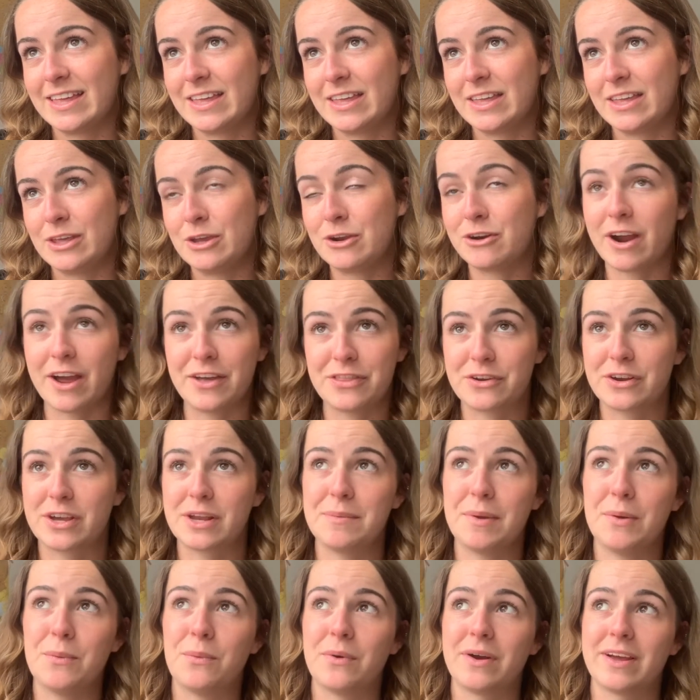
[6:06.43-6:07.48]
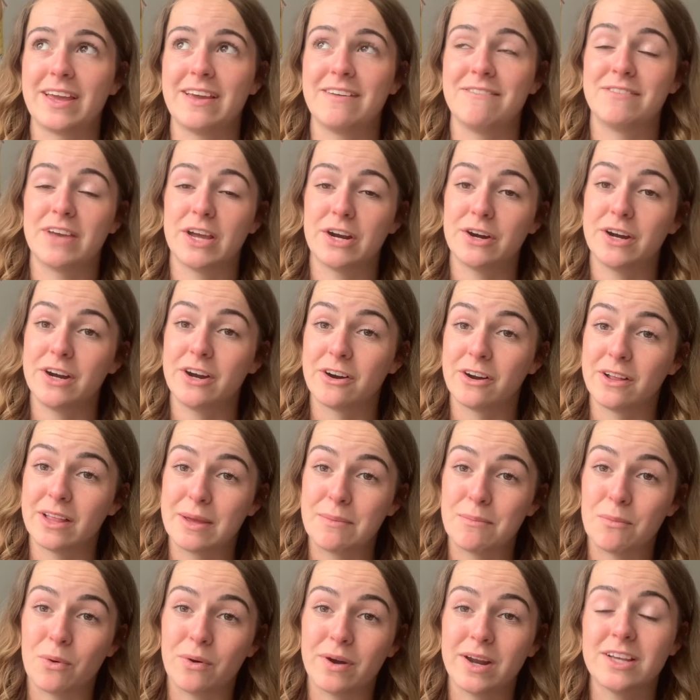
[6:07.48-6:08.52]
you're either going to be working very early
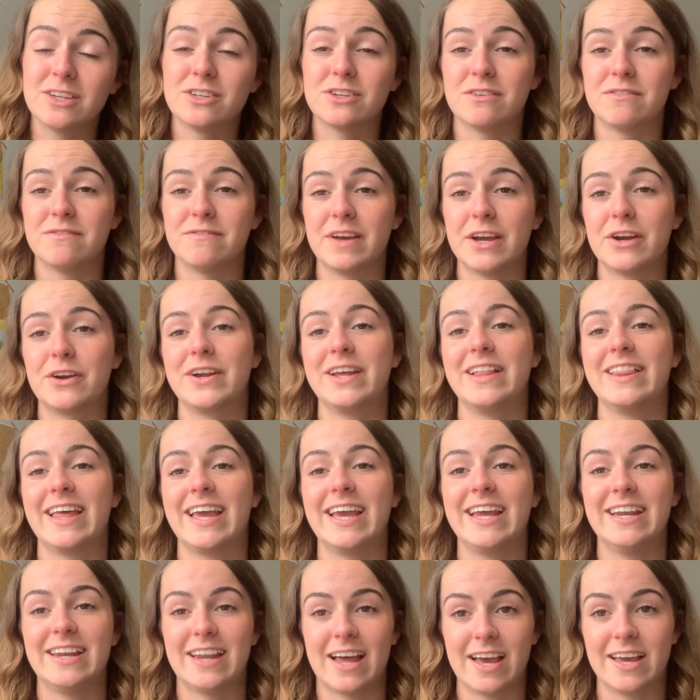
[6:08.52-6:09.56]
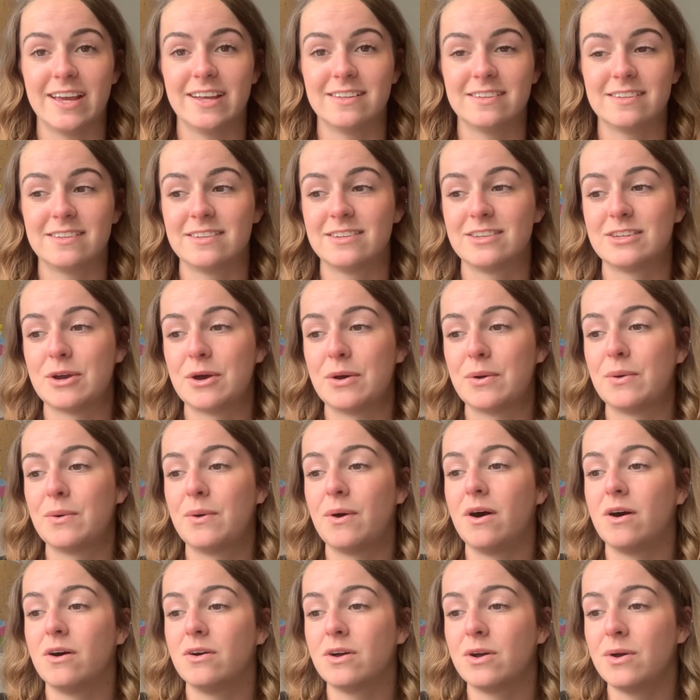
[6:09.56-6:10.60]
mornings or very late nights. So
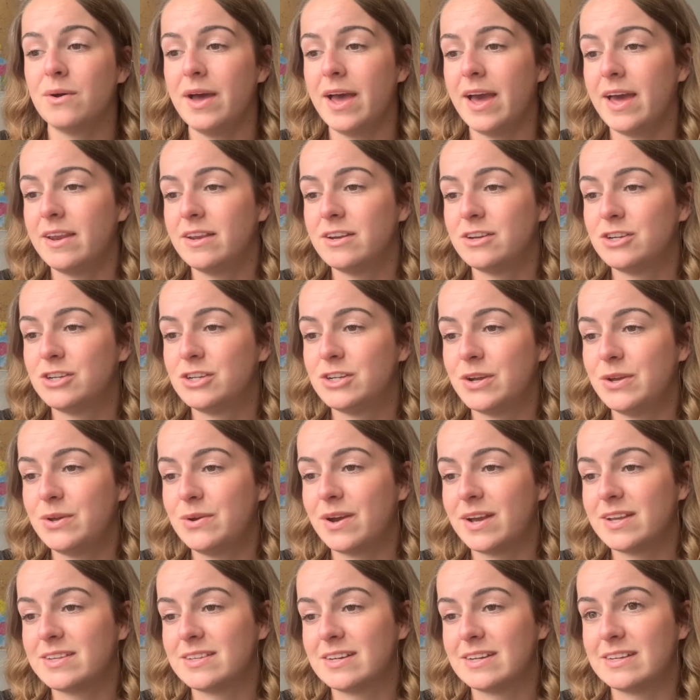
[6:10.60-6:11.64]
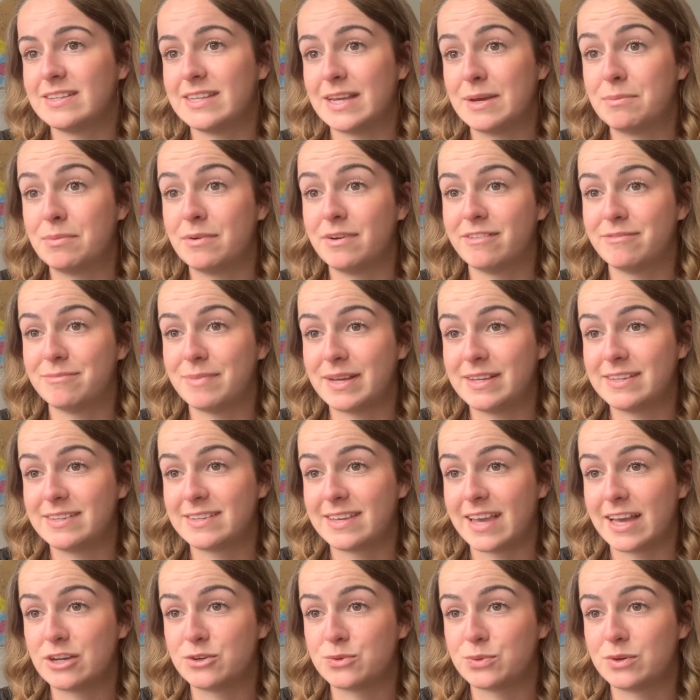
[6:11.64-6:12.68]
I'll go ahead and show you guys an example of my
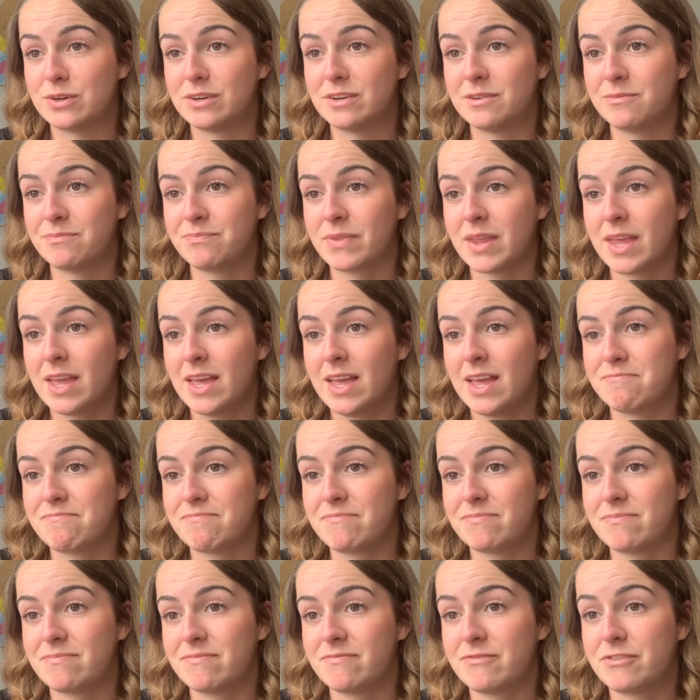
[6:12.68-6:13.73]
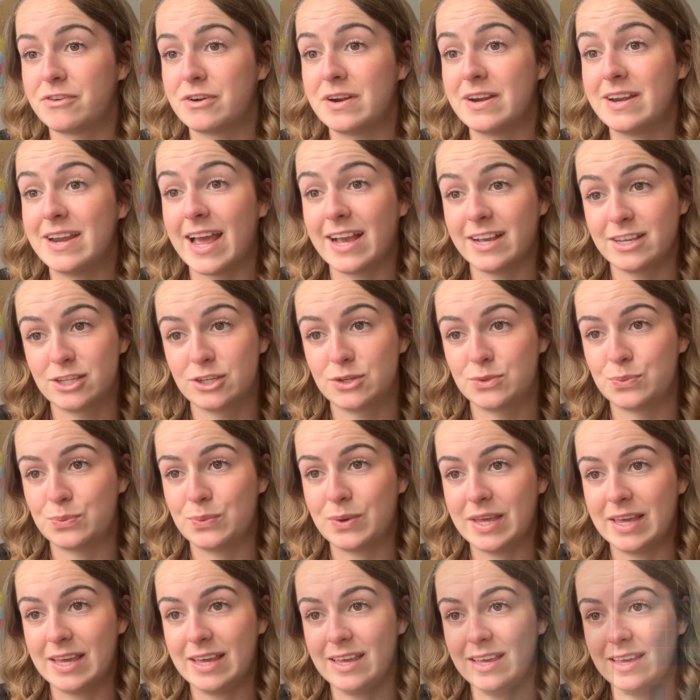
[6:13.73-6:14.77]
schedule for next
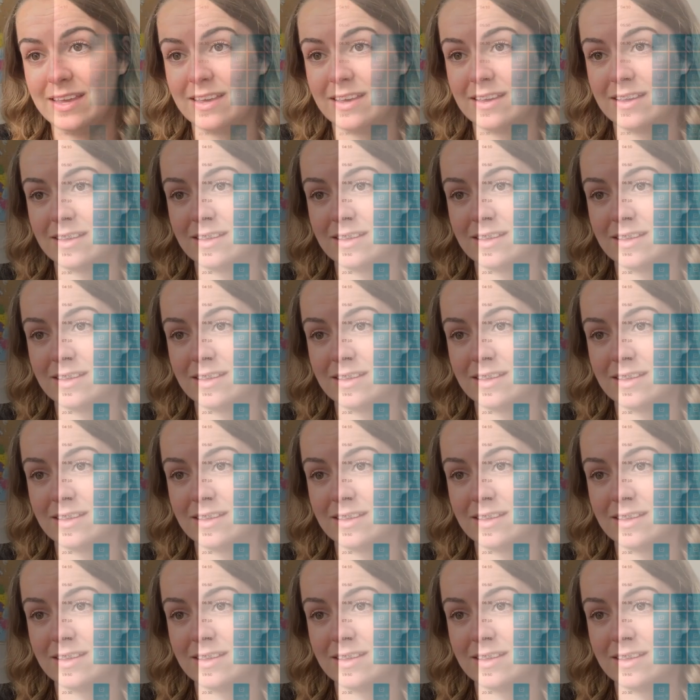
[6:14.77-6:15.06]
week.